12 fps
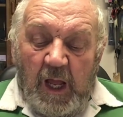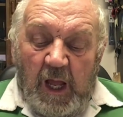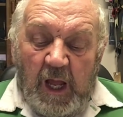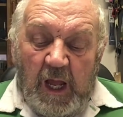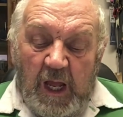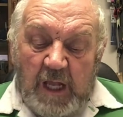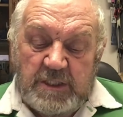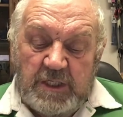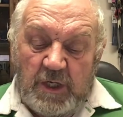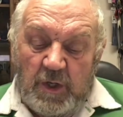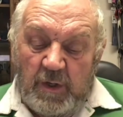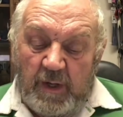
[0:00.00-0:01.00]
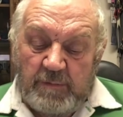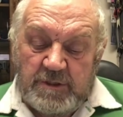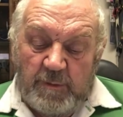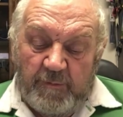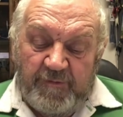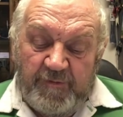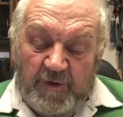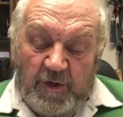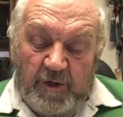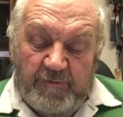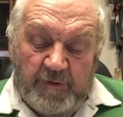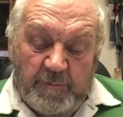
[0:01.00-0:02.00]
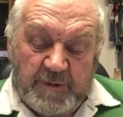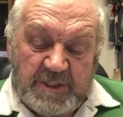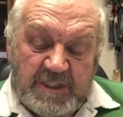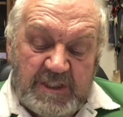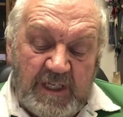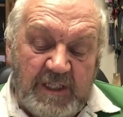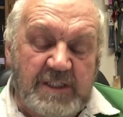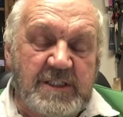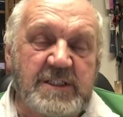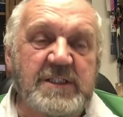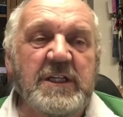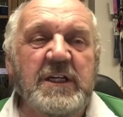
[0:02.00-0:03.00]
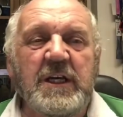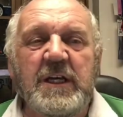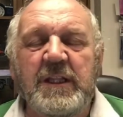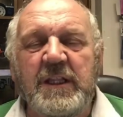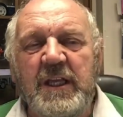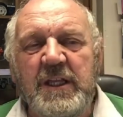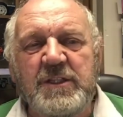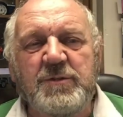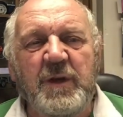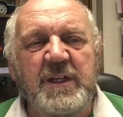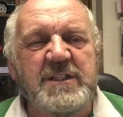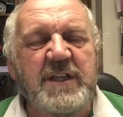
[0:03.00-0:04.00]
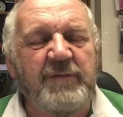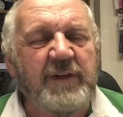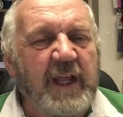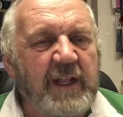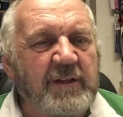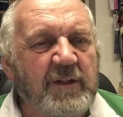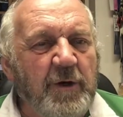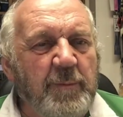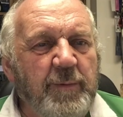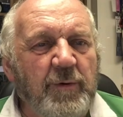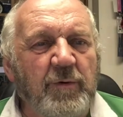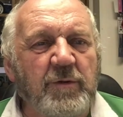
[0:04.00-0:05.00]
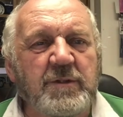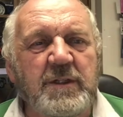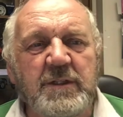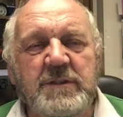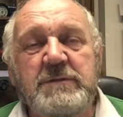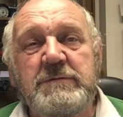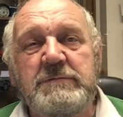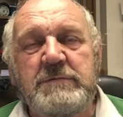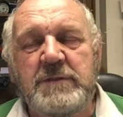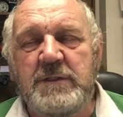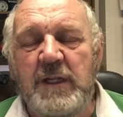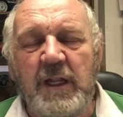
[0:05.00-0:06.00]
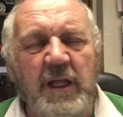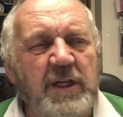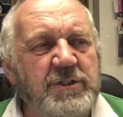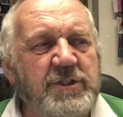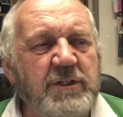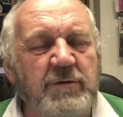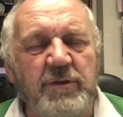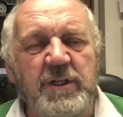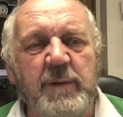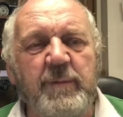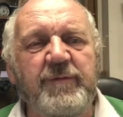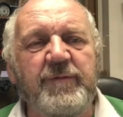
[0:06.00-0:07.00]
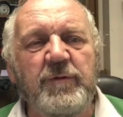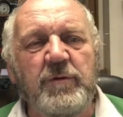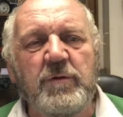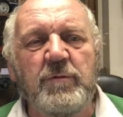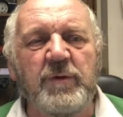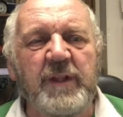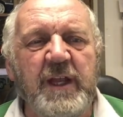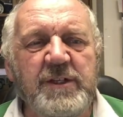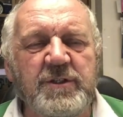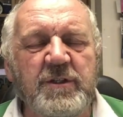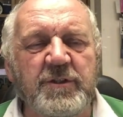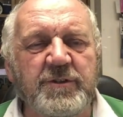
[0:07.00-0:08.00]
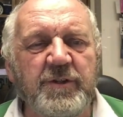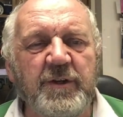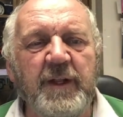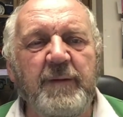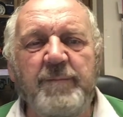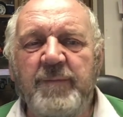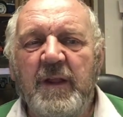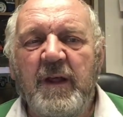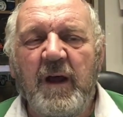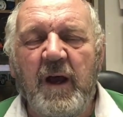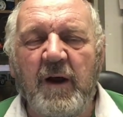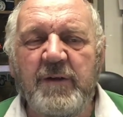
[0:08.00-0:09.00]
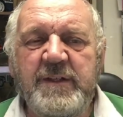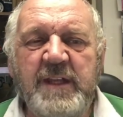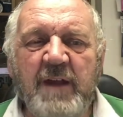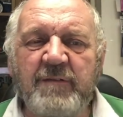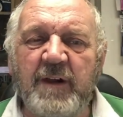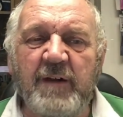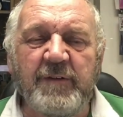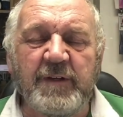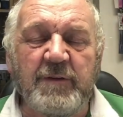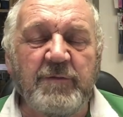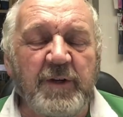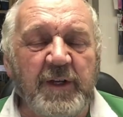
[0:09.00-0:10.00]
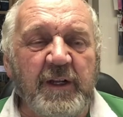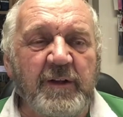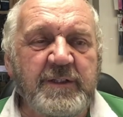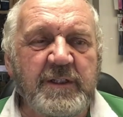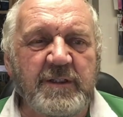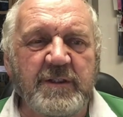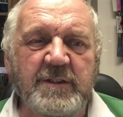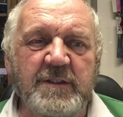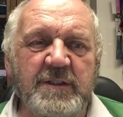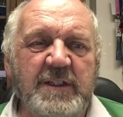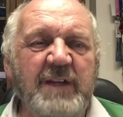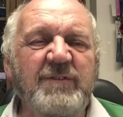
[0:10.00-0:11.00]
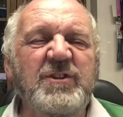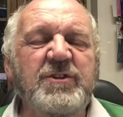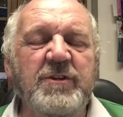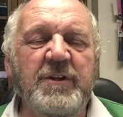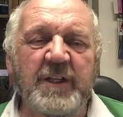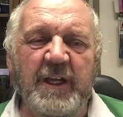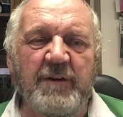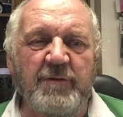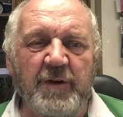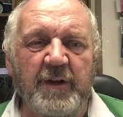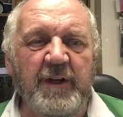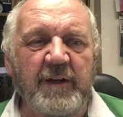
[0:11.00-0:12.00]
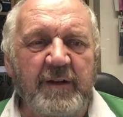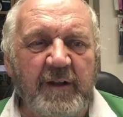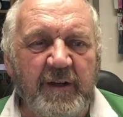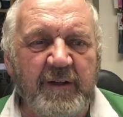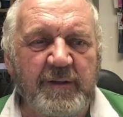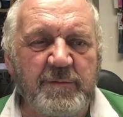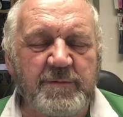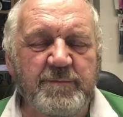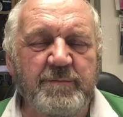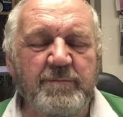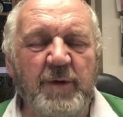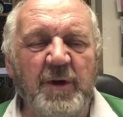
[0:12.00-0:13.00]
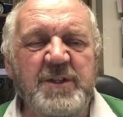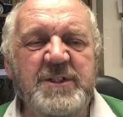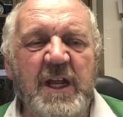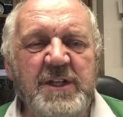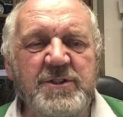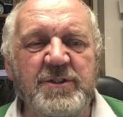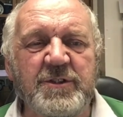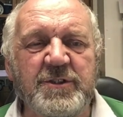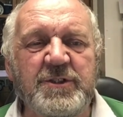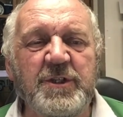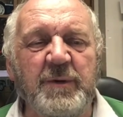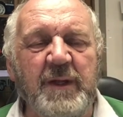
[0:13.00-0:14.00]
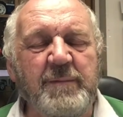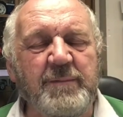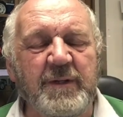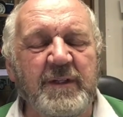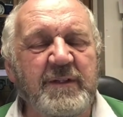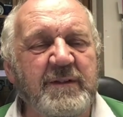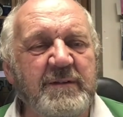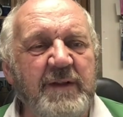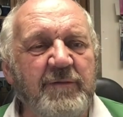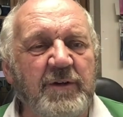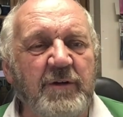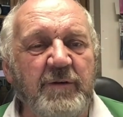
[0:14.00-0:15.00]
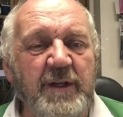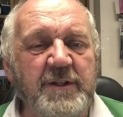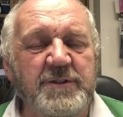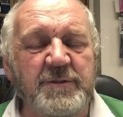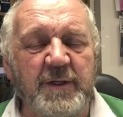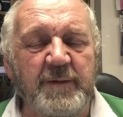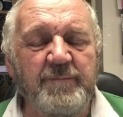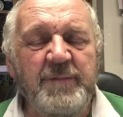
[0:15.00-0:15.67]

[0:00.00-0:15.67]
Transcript: So that was number 5. Number 6, the E27N that I bought last year or a year before with a hedge cutter on it. I never have had it running. I didn't even try to get it running, and it was my intention to do it, but never got round to it.